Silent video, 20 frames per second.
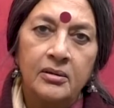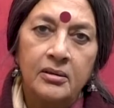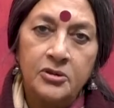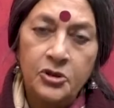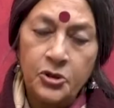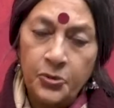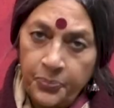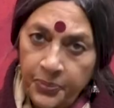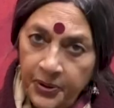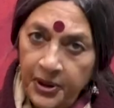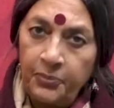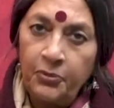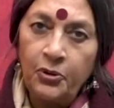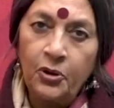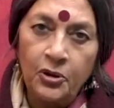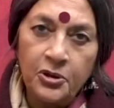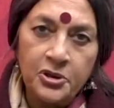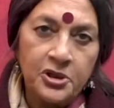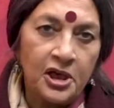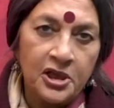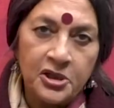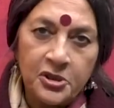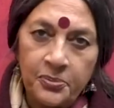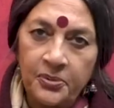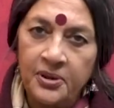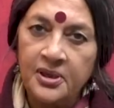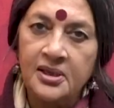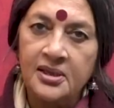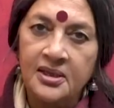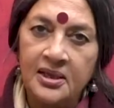Supreme Court
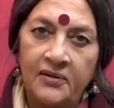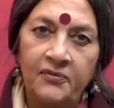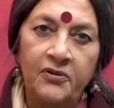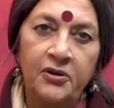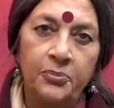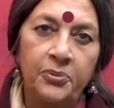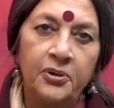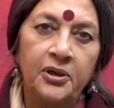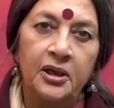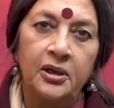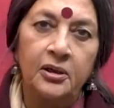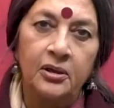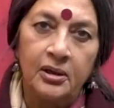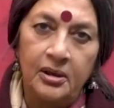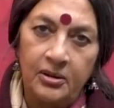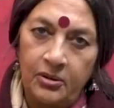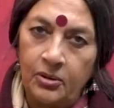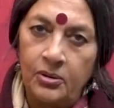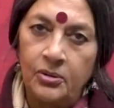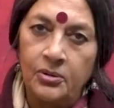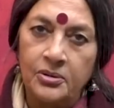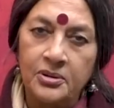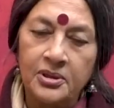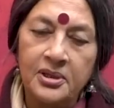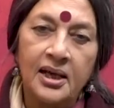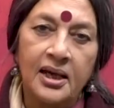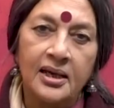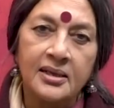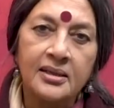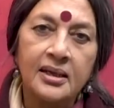judgment, as everybody knows,
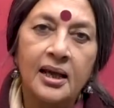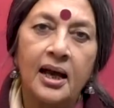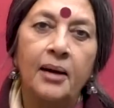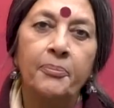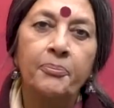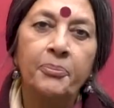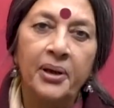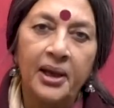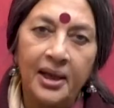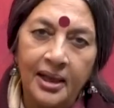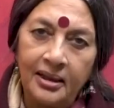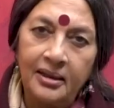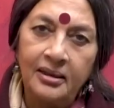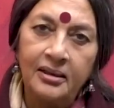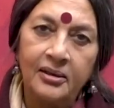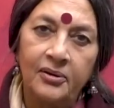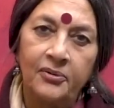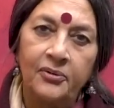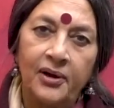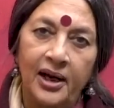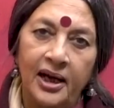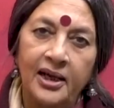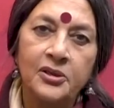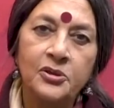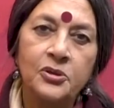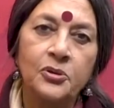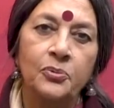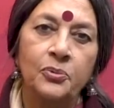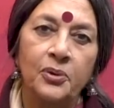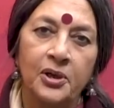has upheld the
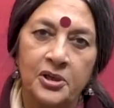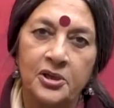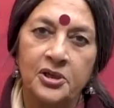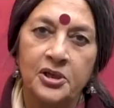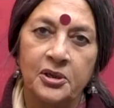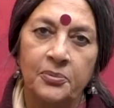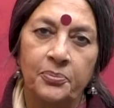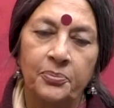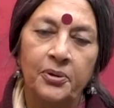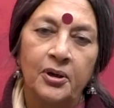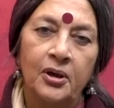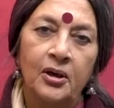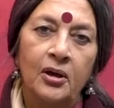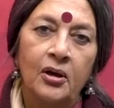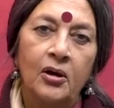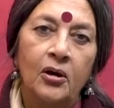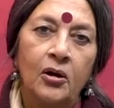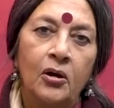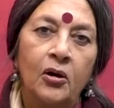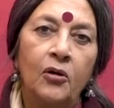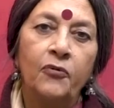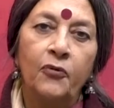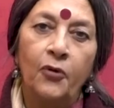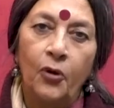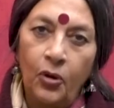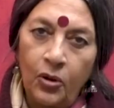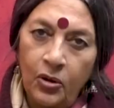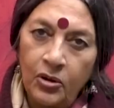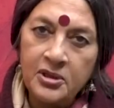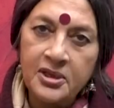right to worship of
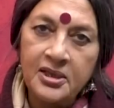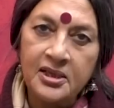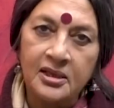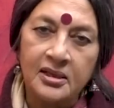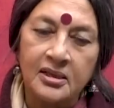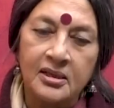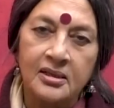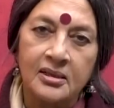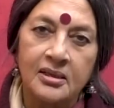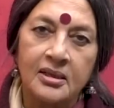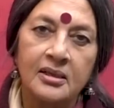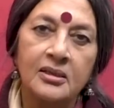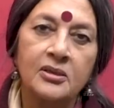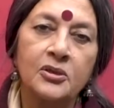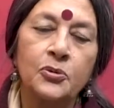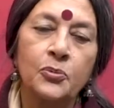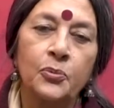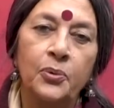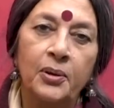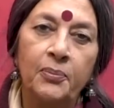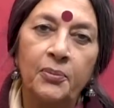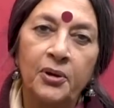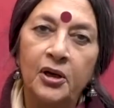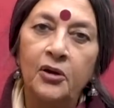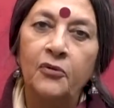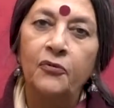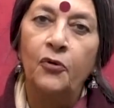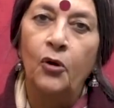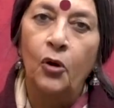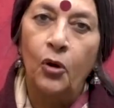all citizens, women
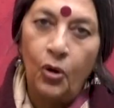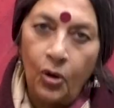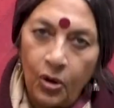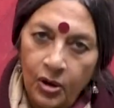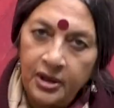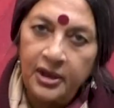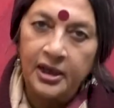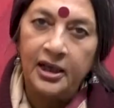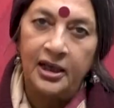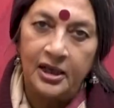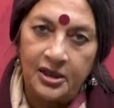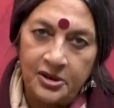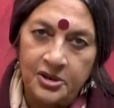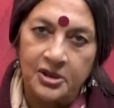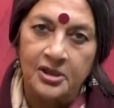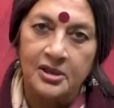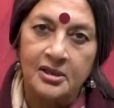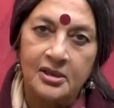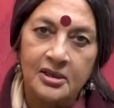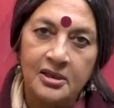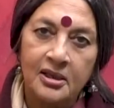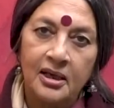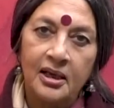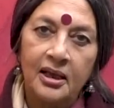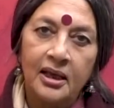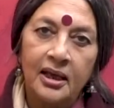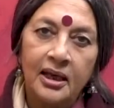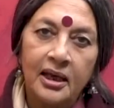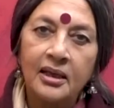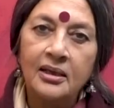of all ages,
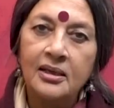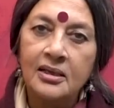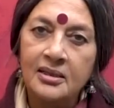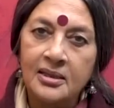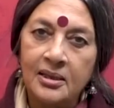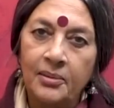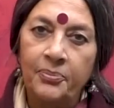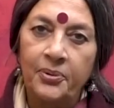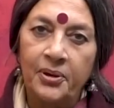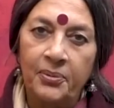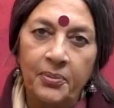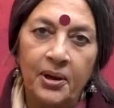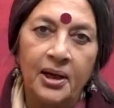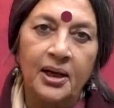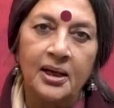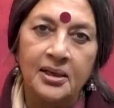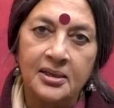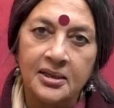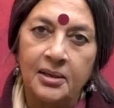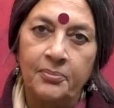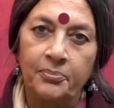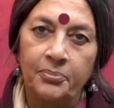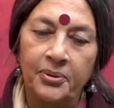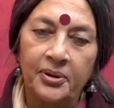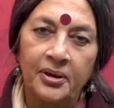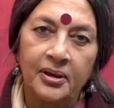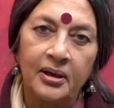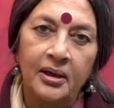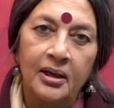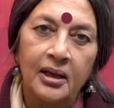in the Sabarimala
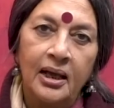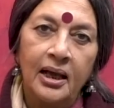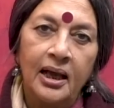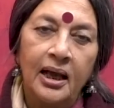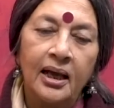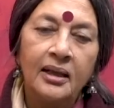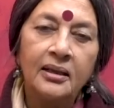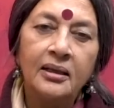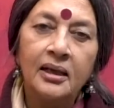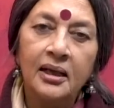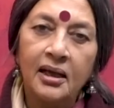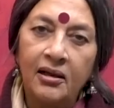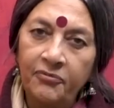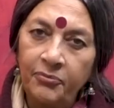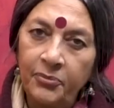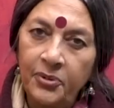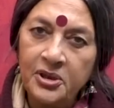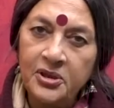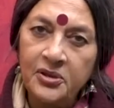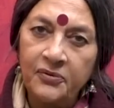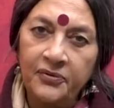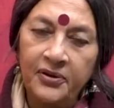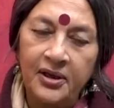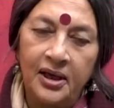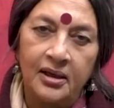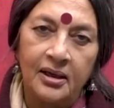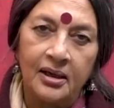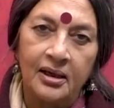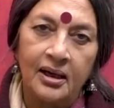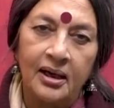temple. And the government of
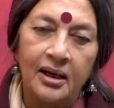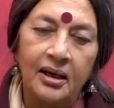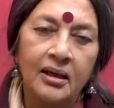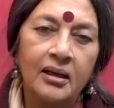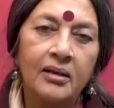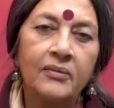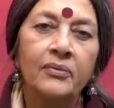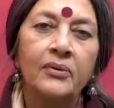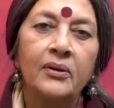Kerala